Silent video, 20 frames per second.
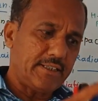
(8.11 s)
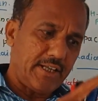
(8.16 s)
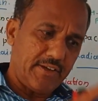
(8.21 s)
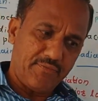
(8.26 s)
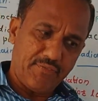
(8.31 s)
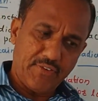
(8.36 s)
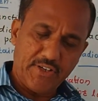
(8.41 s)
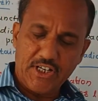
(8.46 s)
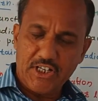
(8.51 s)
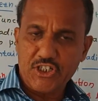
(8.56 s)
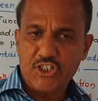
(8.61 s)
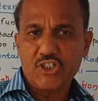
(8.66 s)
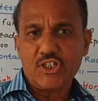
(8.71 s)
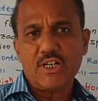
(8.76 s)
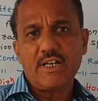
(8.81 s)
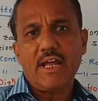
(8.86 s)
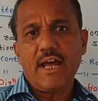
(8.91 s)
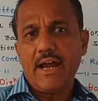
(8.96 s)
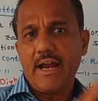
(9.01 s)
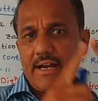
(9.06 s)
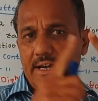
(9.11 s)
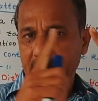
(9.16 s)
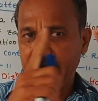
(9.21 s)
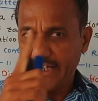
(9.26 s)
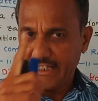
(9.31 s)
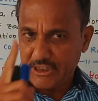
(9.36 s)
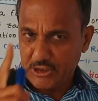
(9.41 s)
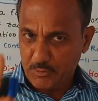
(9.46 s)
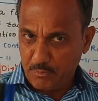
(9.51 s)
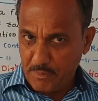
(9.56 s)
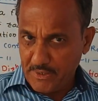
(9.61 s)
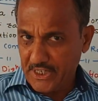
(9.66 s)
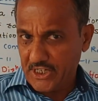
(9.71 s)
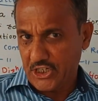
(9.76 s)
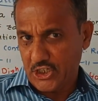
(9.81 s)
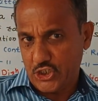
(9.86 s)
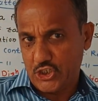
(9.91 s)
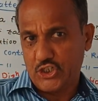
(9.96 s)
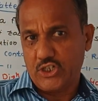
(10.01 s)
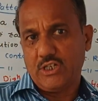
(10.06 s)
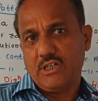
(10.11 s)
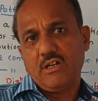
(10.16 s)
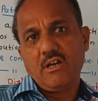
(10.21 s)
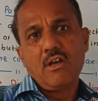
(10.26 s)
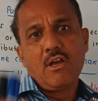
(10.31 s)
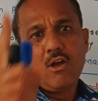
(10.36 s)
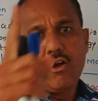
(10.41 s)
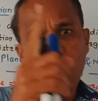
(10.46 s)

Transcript: definition and explanation